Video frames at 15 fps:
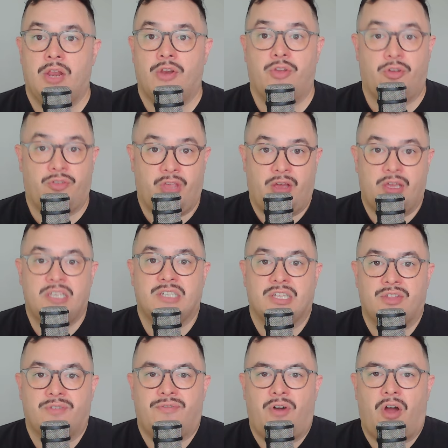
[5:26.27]
No doubt he's
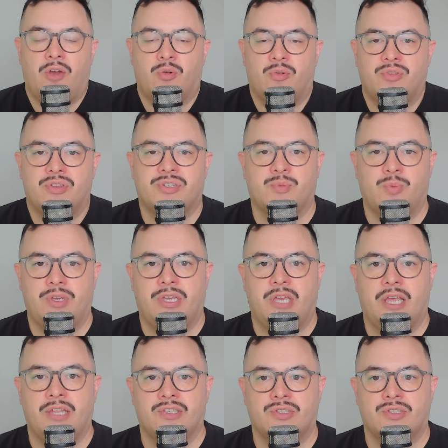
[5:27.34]
in the final this weekend,